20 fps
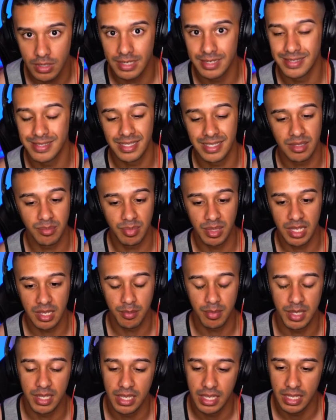set the play
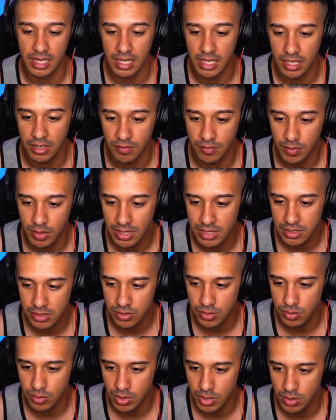up again, and if you guys
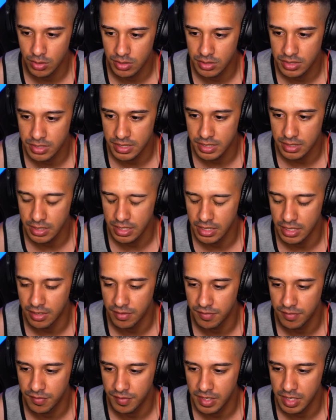do notice,
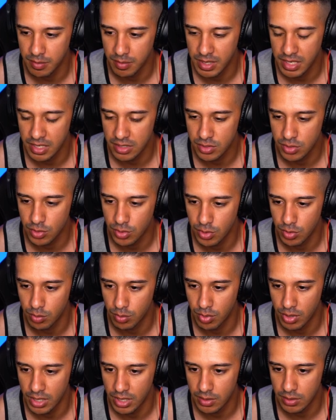if keeping Antonio
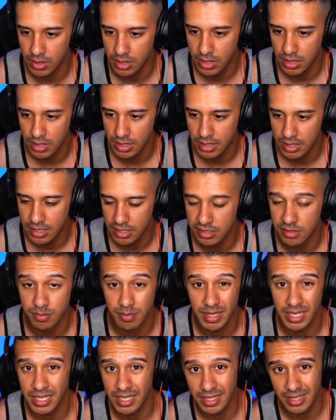Brown is
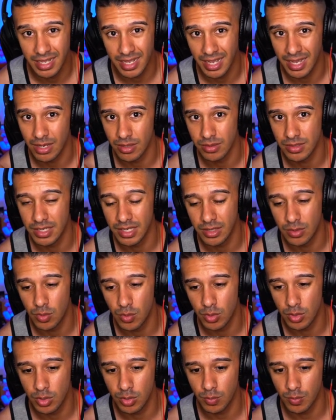making that outside
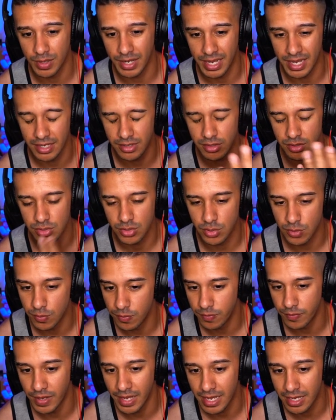corner react too
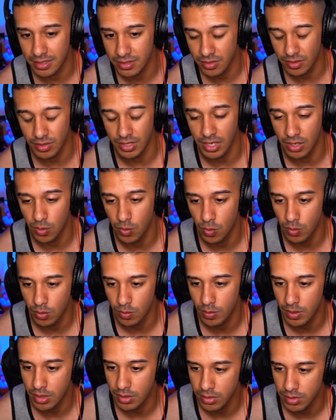fast on that corner
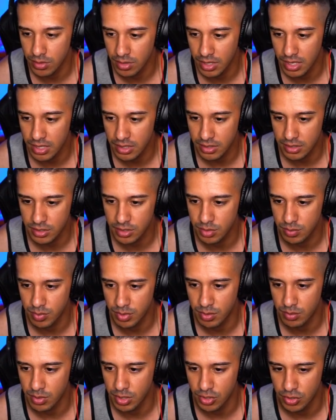route, you can actually just put
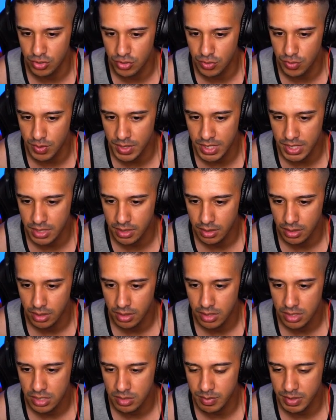him on a streak,
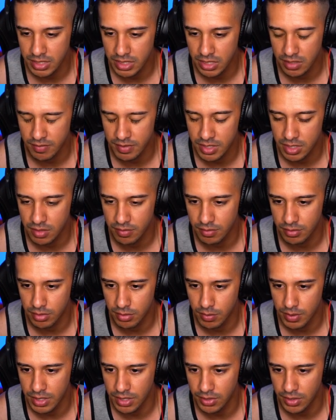especially if it's covered
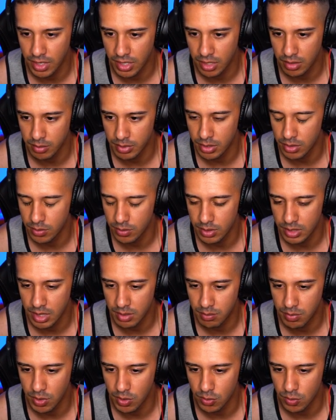3. You're not going to be throwing
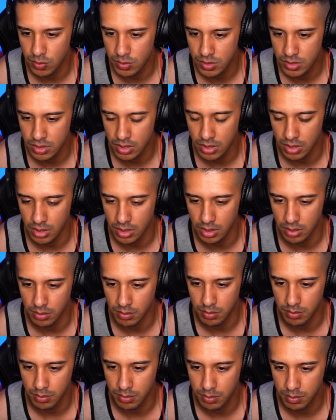that post.
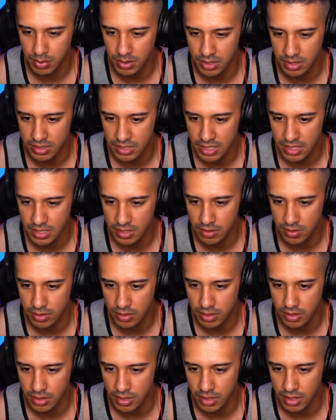Put the tight end on
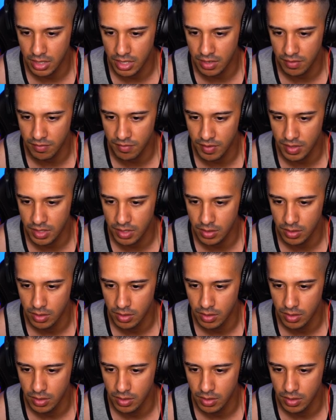the delay fade,